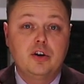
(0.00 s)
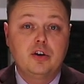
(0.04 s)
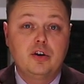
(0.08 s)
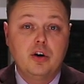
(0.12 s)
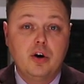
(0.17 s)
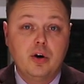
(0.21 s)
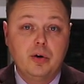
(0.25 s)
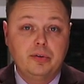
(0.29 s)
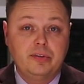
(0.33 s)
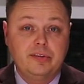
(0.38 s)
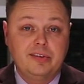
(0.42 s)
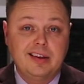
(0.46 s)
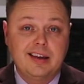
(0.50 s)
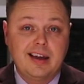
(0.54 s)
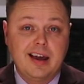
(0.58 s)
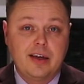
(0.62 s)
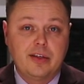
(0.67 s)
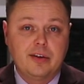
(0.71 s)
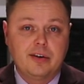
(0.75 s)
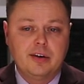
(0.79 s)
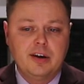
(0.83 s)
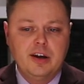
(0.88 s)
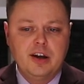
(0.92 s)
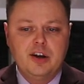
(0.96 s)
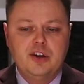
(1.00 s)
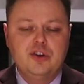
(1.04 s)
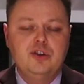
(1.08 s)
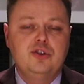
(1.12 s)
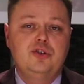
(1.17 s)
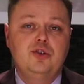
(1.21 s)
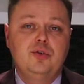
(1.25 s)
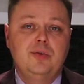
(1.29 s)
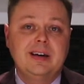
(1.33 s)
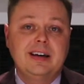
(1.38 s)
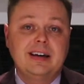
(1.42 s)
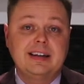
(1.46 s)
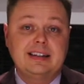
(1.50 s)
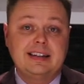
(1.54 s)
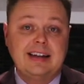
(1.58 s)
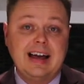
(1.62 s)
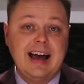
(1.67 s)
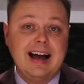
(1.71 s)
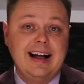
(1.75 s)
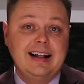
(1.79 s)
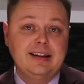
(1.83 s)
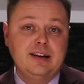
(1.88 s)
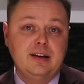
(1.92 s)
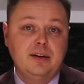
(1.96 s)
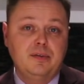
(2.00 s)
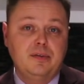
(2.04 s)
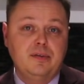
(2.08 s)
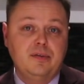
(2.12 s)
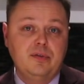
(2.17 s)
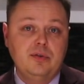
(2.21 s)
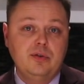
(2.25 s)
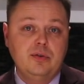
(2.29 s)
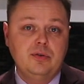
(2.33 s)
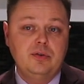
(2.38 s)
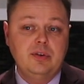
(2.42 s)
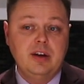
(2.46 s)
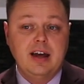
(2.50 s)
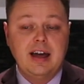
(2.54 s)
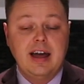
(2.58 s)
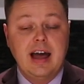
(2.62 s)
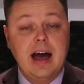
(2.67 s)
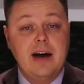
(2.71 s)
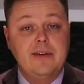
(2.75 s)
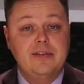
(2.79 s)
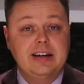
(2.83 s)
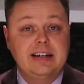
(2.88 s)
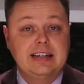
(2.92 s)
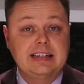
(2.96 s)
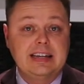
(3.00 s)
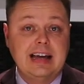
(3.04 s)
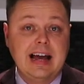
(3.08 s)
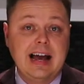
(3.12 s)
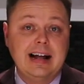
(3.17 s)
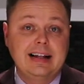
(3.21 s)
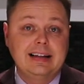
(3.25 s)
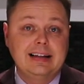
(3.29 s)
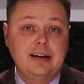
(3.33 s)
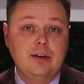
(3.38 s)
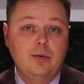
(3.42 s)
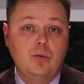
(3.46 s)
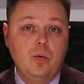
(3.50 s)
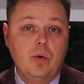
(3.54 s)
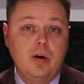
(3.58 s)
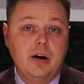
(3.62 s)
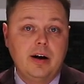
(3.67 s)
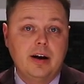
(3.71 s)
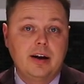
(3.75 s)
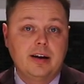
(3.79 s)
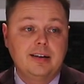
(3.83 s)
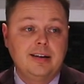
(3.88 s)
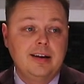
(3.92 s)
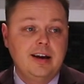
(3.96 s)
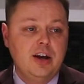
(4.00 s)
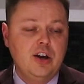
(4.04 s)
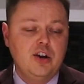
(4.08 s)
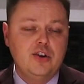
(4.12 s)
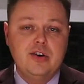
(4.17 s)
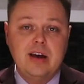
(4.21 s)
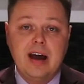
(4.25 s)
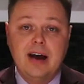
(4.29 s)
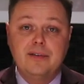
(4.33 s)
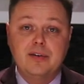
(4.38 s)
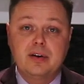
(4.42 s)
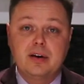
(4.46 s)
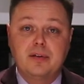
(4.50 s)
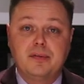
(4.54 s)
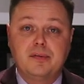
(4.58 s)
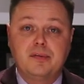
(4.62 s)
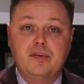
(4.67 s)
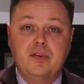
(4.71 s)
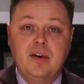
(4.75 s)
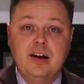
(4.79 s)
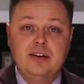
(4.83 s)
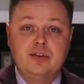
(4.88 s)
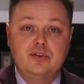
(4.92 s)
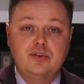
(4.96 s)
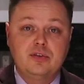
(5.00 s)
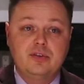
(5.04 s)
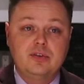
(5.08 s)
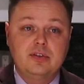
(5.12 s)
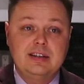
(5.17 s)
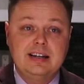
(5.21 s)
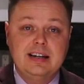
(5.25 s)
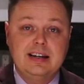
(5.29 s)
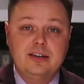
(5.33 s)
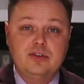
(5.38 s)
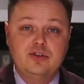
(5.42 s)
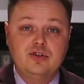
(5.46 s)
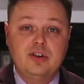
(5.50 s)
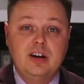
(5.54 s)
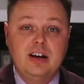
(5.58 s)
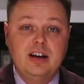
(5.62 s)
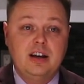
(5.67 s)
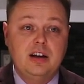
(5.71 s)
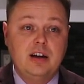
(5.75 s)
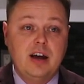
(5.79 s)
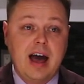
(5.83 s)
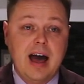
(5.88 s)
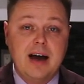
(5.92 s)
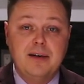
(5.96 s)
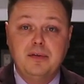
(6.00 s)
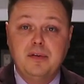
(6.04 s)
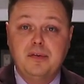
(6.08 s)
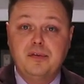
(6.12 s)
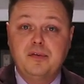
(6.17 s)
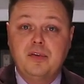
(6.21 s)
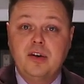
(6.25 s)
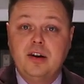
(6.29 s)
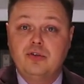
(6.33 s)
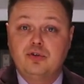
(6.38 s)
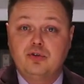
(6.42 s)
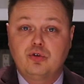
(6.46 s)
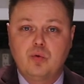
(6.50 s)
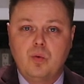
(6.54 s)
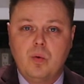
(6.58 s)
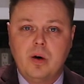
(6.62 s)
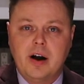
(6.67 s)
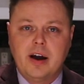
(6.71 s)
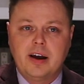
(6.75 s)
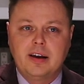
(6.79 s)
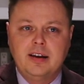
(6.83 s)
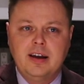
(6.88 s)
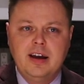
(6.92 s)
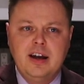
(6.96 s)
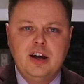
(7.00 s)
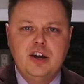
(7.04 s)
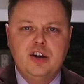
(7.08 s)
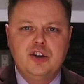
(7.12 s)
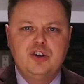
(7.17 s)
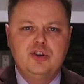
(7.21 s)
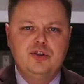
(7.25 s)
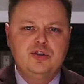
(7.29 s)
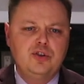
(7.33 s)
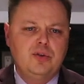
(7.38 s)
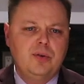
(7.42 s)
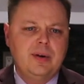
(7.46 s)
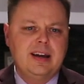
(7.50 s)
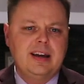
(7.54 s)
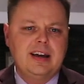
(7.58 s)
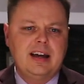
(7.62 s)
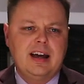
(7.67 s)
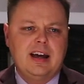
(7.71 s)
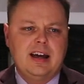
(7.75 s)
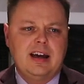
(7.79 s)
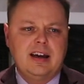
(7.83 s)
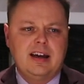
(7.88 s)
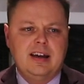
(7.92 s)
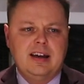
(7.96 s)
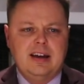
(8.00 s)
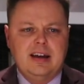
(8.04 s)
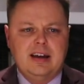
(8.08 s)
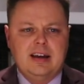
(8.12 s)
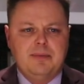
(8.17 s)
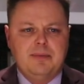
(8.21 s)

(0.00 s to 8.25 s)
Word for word: goes together. You're doing Italian food, have an Italian wine. You're having a French dish, have a French wine. You're doing a